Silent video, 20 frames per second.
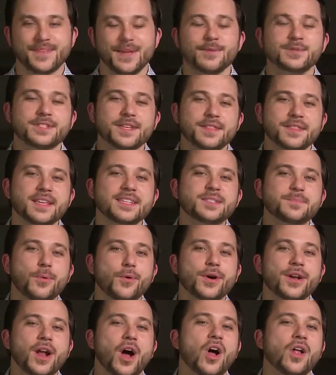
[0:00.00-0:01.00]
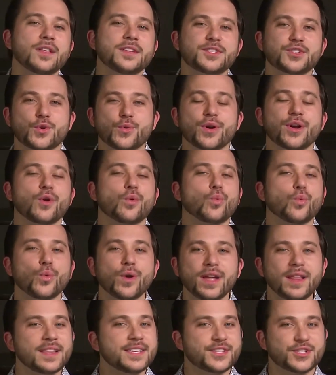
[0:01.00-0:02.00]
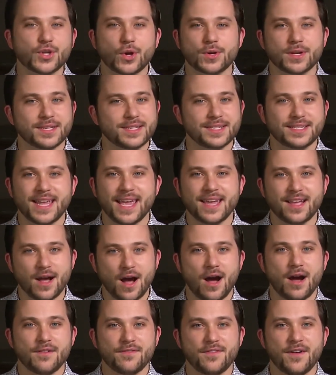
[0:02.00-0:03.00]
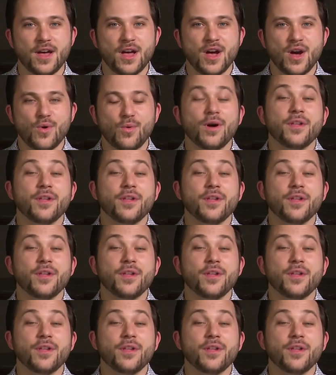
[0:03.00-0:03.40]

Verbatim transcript: It was at this point Holly's career really started to take off.